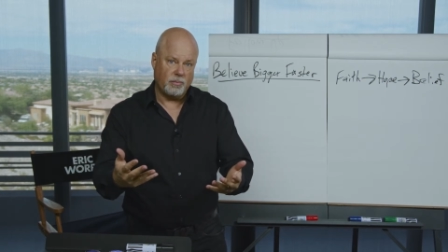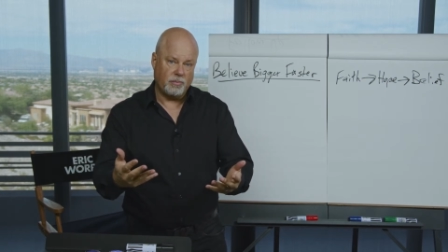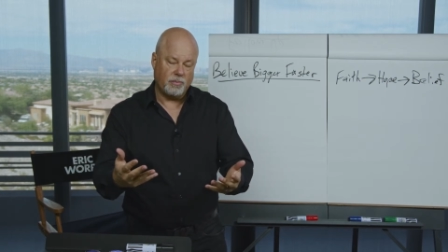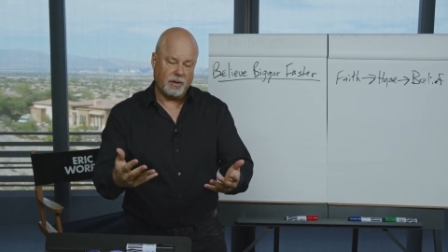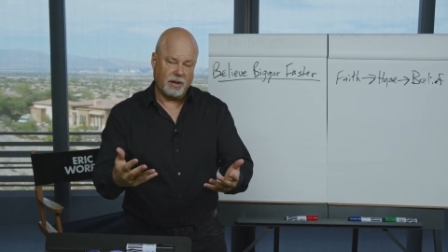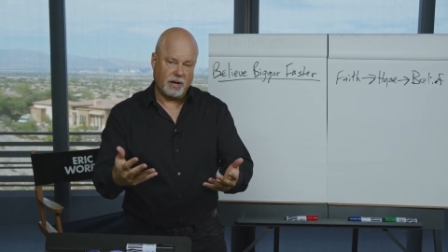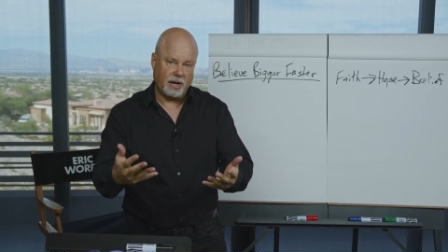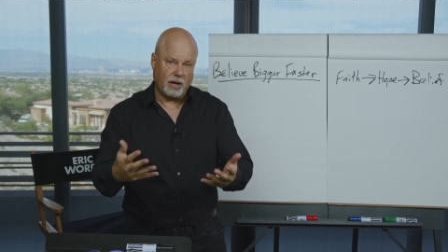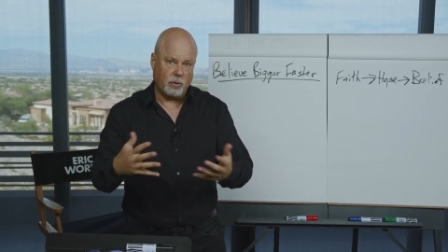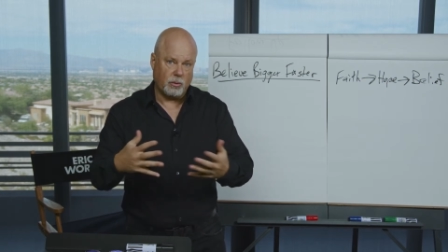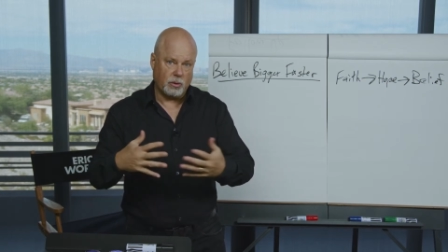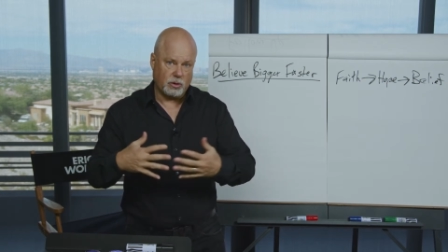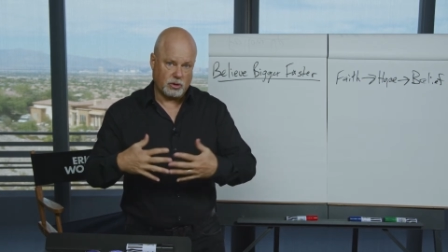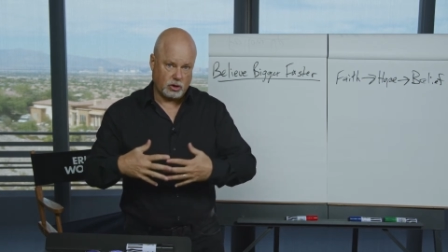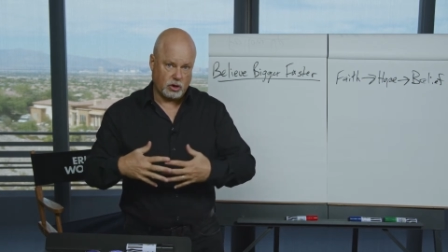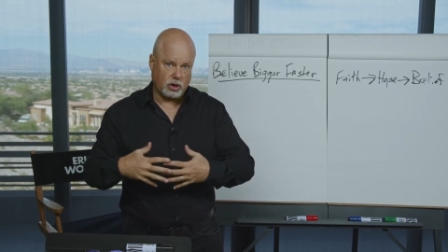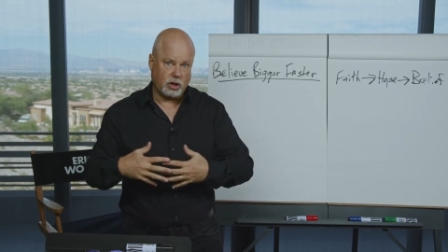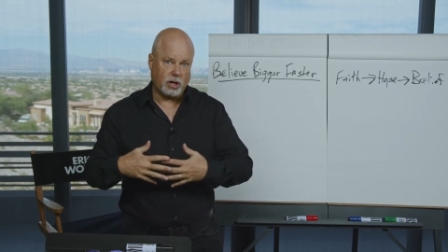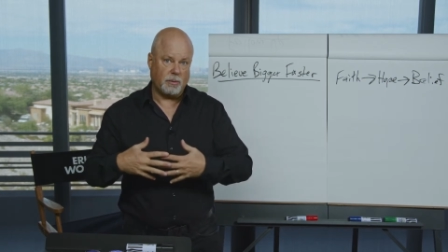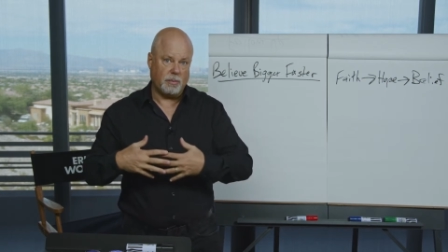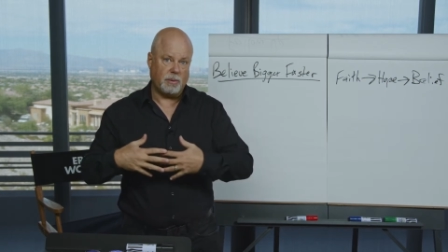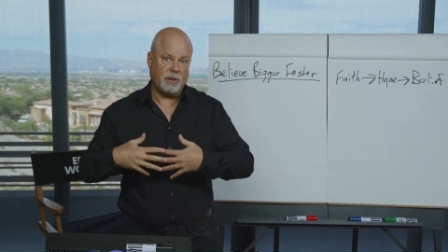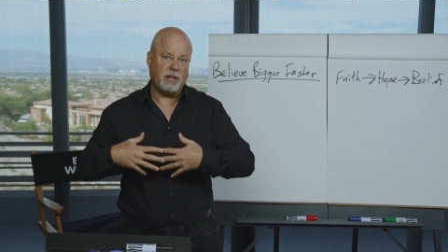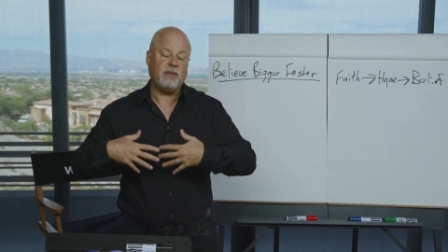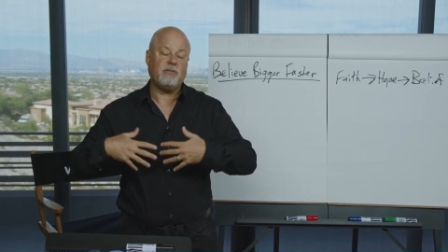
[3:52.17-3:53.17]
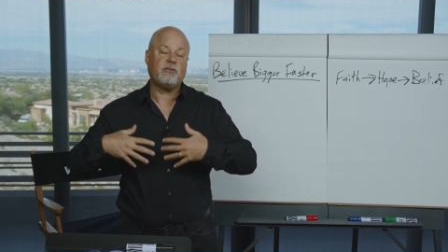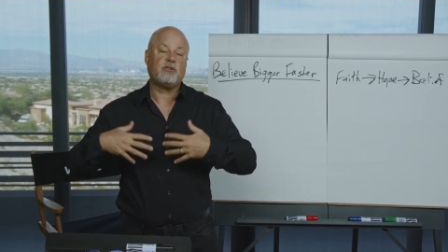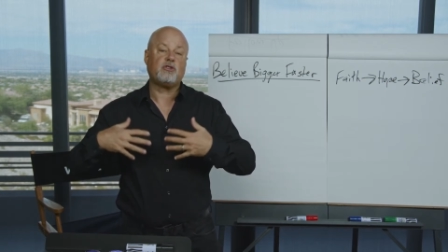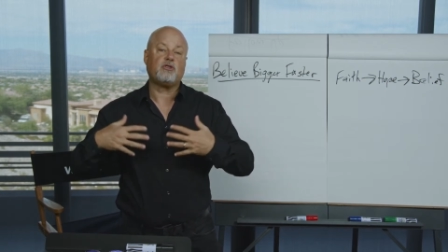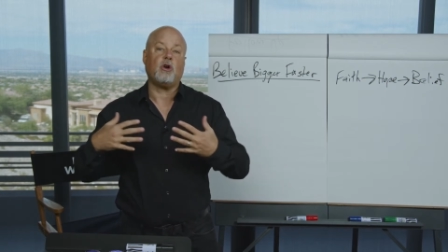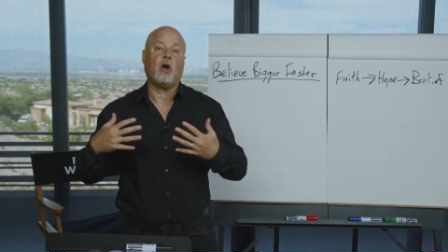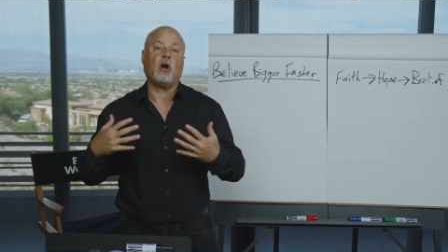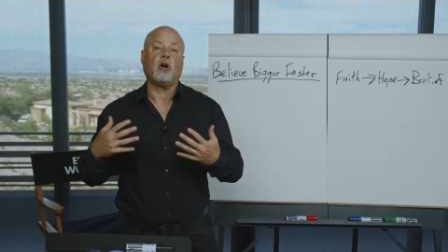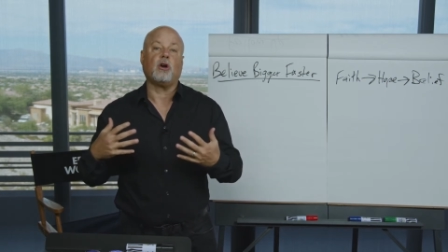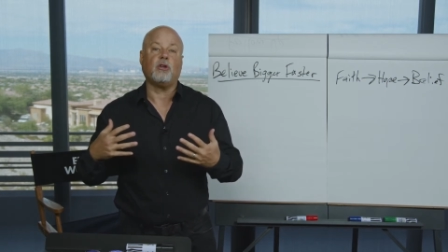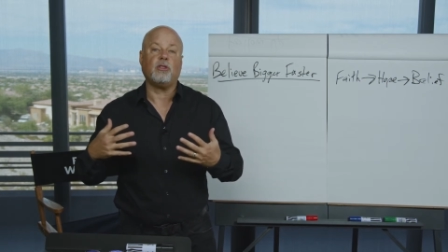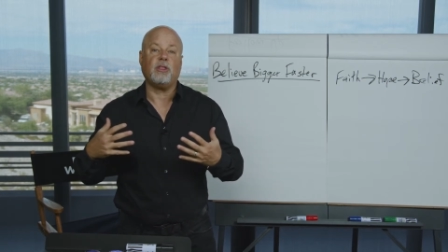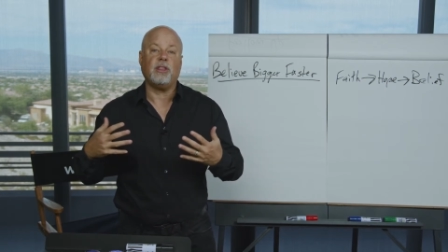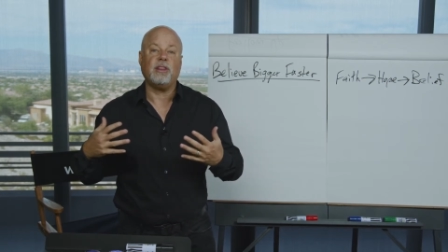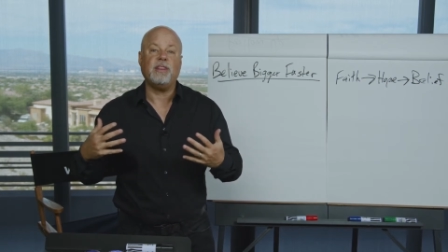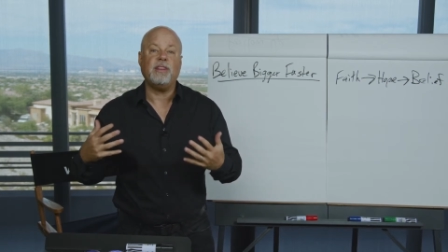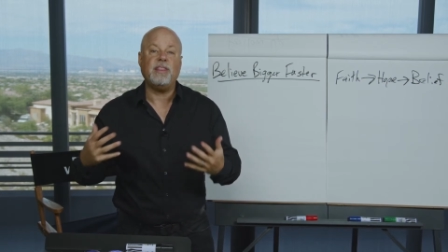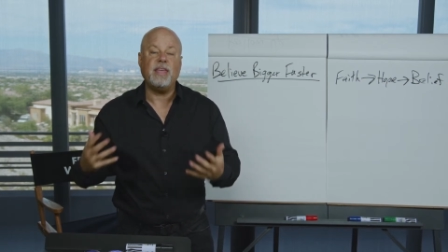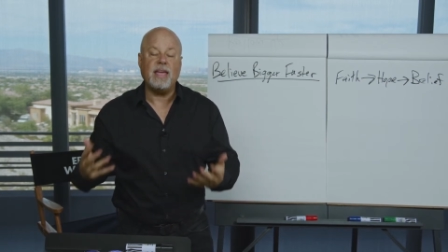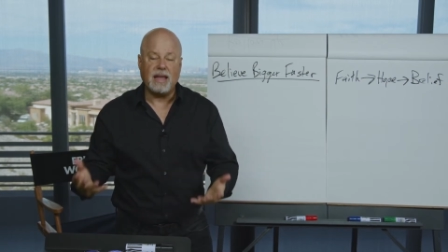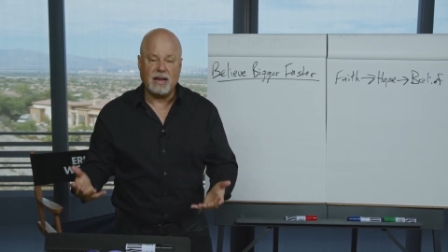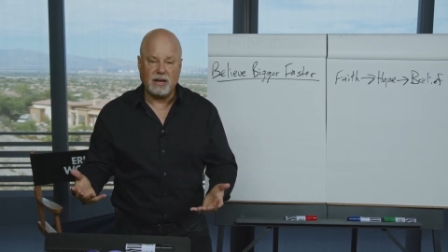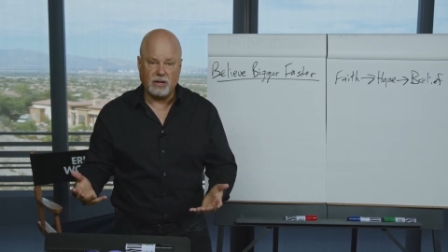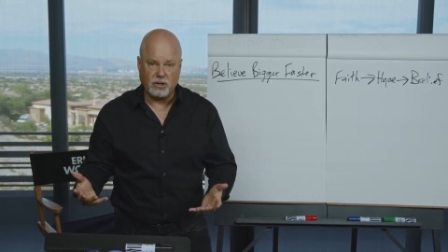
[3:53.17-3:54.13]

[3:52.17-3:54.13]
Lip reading: In other words, you're going to believe stronger than they